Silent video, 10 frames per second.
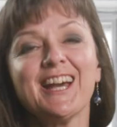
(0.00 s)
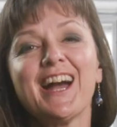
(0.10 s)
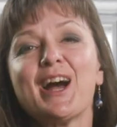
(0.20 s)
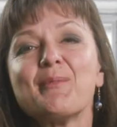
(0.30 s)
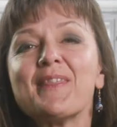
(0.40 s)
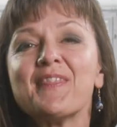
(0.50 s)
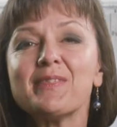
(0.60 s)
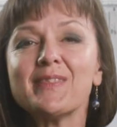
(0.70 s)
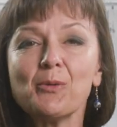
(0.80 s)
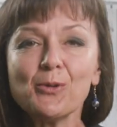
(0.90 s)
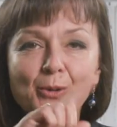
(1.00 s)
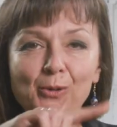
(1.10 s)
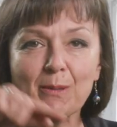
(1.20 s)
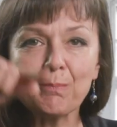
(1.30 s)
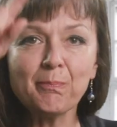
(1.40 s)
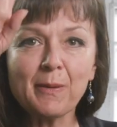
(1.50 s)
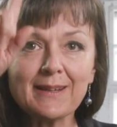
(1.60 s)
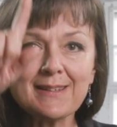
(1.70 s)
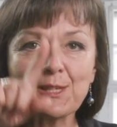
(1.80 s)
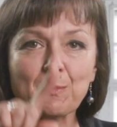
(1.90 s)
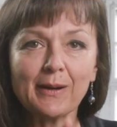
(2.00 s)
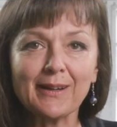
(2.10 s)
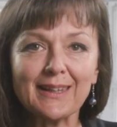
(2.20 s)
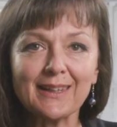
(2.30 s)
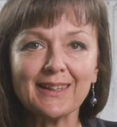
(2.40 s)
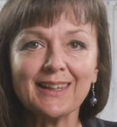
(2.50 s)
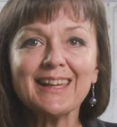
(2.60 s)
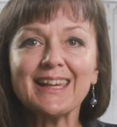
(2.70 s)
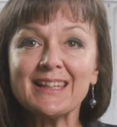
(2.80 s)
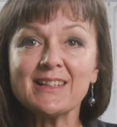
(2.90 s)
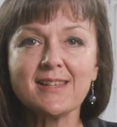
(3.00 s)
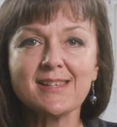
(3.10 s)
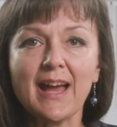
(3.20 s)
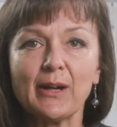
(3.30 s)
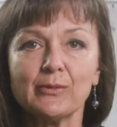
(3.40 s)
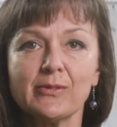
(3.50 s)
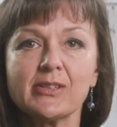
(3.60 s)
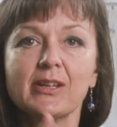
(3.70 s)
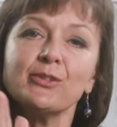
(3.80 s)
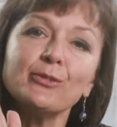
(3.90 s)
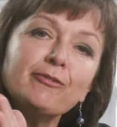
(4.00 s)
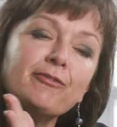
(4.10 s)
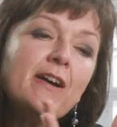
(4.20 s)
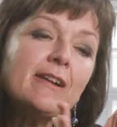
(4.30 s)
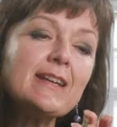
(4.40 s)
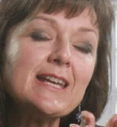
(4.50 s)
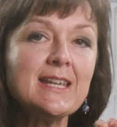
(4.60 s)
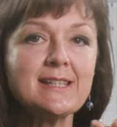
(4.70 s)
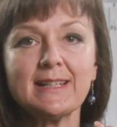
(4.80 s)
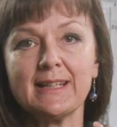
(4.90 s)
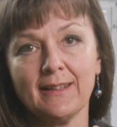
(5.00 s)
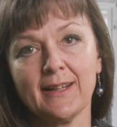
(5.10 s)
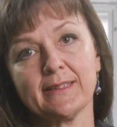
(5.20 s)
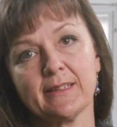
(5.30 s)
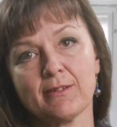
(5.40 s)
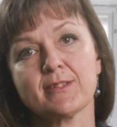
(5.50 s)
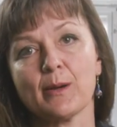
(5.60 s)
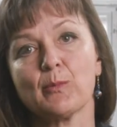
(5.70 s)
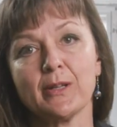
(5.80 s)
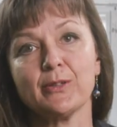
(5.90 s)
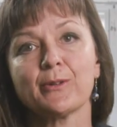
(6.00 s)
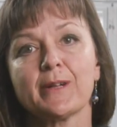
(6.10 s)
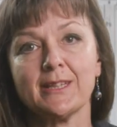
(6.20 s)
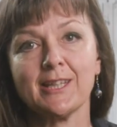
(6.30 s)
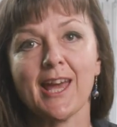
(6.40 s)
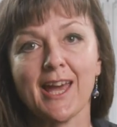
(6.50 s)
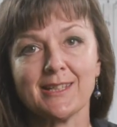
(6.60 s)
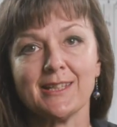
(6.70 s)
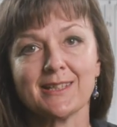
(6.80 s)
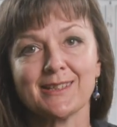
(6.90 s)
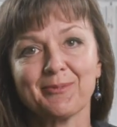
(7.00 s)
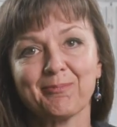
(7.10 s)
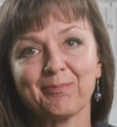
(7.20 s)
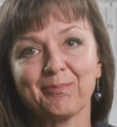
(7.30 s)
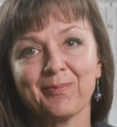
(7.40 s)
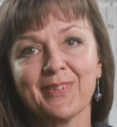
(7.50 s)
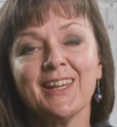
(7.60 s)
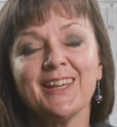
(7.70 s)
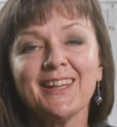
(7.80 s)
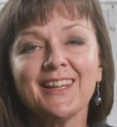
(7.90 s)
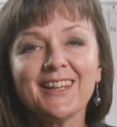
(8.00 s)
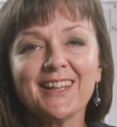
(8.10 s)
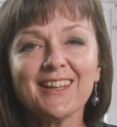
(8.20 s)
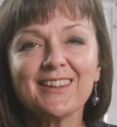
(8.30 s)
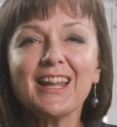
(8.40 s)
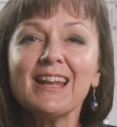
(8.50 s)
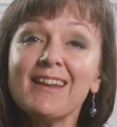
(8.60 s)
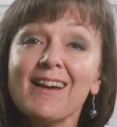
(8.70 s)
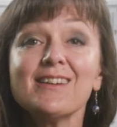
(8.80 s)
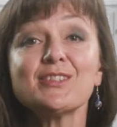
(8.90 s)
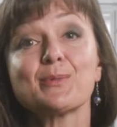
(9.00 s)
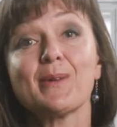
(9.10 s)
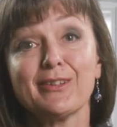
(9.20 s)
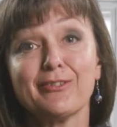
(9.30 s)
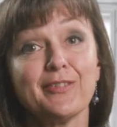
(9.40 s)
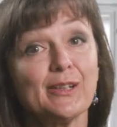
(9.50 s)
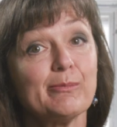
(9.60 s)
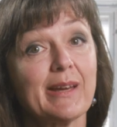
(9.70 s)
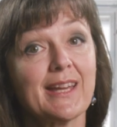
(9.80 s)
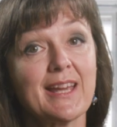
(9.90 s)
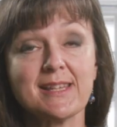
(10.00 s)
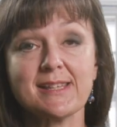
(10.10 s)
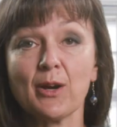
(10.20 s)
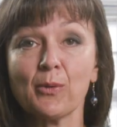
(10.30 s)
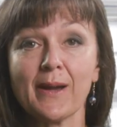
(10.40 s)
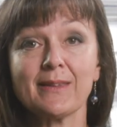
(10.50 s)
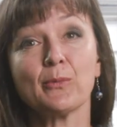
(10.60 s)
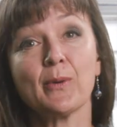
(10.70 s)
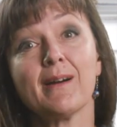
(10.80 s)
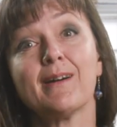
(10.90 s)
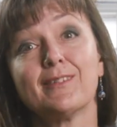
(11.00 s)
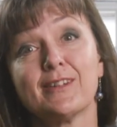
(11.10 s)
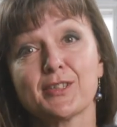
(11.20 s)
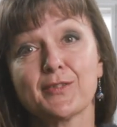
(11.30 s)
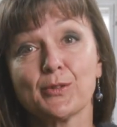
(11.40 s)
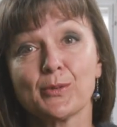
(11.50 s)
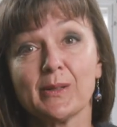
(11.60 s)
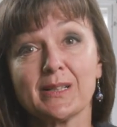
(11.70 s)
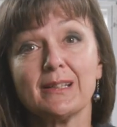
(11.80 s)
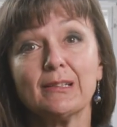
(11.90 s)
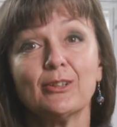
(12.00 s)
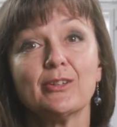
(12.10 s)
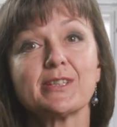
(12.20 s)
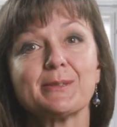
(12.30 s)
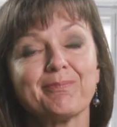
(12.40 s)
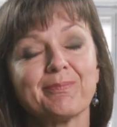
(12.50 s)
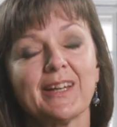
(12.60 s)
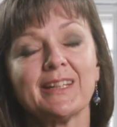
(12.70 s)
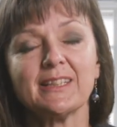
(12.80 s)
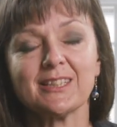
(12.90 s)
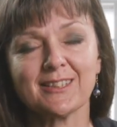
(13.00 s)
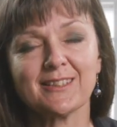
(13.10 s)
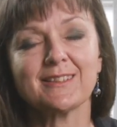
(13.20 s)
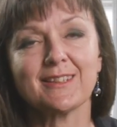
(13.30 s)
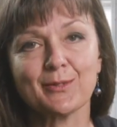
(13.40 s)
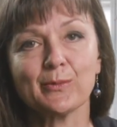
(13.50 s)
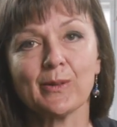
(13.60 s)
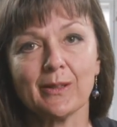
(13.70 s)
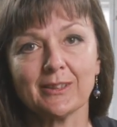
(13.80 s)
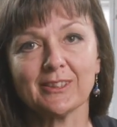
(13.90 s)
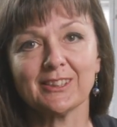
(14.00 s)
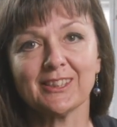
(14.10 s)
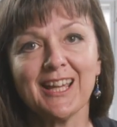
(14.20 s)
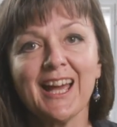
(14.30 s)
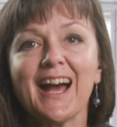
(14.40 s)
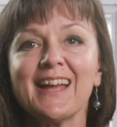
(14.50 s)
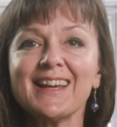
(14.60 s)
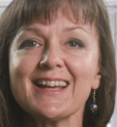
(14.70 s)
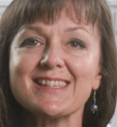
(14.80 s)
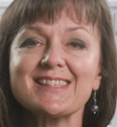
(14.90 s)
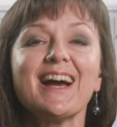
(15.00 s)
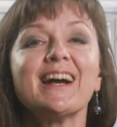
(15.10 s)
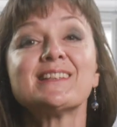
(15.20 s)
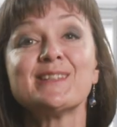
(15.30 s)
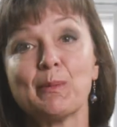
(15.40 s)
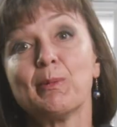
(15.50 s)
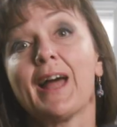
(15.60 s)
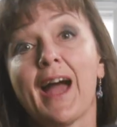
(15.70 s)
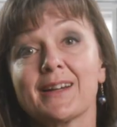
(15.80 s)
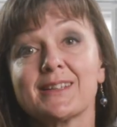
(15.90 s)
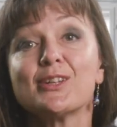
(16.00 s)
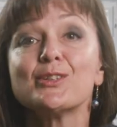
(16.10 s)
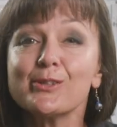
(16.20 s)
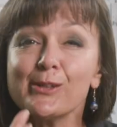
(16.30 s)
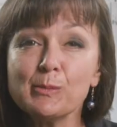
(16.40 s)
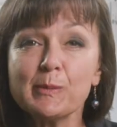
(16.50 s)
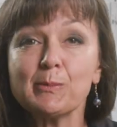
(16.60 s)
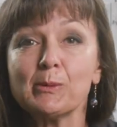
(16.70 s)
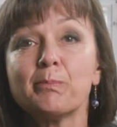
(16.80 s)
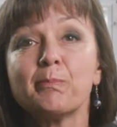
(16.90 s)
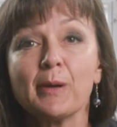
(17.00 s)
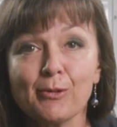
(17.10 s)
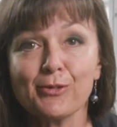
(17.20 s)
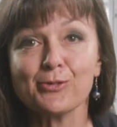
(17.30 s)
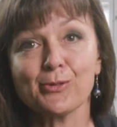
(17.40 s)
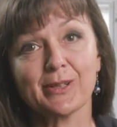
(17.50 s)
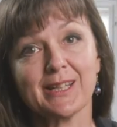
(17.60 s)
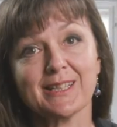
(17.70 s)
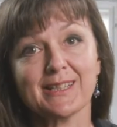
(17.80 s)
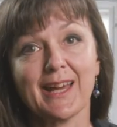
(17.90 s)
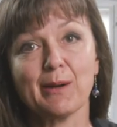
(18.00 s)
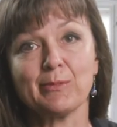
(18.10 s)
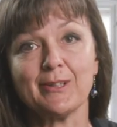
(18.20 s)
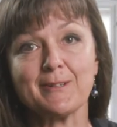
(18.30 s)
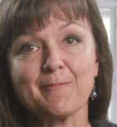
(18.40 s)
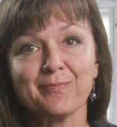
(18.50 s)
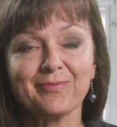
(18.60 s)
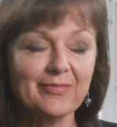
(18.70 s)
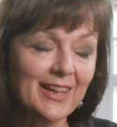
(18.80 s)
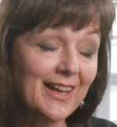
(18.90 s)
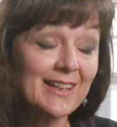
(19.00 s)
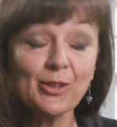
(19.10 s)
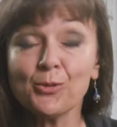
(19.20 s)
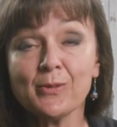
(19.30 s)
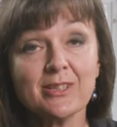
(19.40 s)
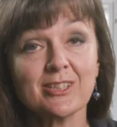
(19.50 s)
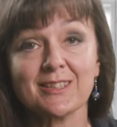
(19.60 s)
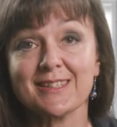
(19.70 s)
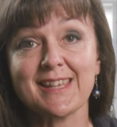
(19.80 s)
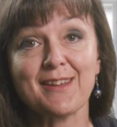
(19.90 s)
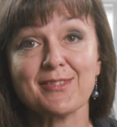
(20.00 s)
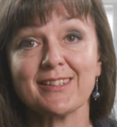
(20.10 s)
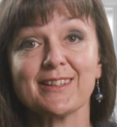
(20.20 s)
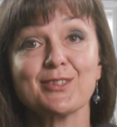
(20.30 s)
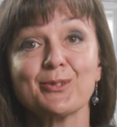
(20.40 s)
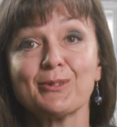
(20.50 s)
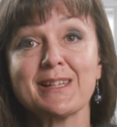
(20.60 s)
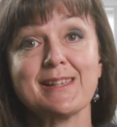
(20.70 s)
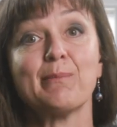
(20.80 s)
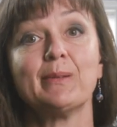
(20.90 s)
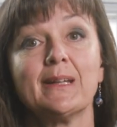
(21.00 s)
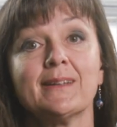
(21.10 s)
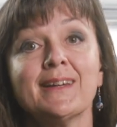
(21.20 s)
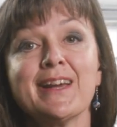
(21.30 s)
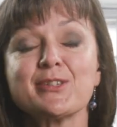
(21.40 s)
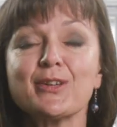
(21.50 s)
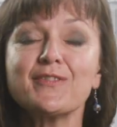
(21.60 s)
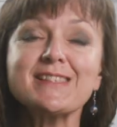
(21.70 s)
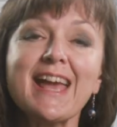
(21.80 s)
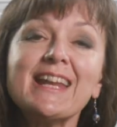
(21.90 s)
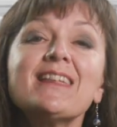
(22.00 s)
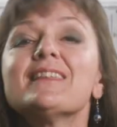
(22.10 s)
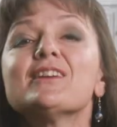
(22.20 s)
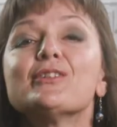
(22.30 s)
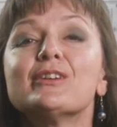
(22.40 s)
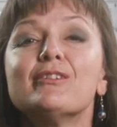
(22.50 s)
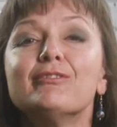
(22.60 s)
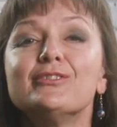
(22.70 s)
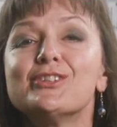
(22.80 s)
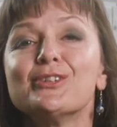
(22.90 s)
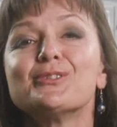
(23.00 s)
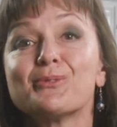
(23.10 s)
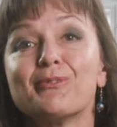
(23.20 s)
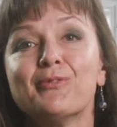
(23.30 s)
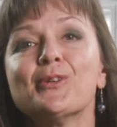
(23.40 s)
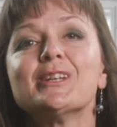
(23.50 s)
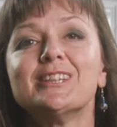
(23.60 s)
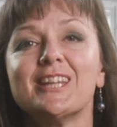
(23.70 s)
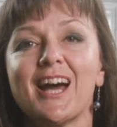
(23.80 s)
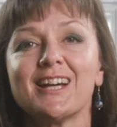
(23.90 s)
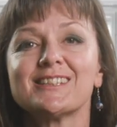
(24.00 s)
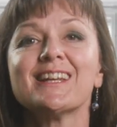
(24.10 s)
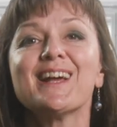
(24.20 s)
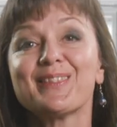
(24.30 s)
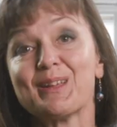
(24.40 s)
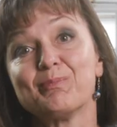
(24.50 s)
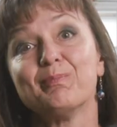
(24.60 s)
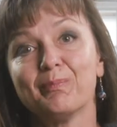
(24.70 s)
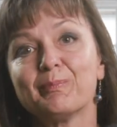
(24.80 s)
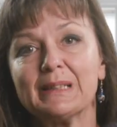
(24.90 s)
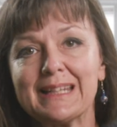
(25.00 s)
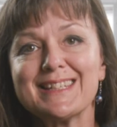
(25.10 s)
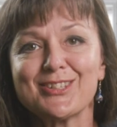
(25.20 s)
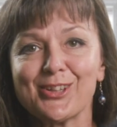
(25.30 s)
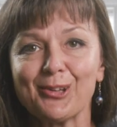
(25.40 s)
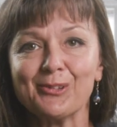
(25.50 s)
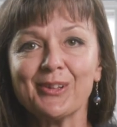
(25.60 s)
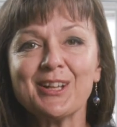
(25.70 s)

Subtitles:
And then that will cause a big spike in the sound and you'll very easily line those up when you're in the edit. The last way of filming is a way that we are asked for quite a lot and it just doesn't work. And that's a double act, two people both talking to camera. And it always just sounds like school assembly. So if there's anything you can do to avoid that, then please do.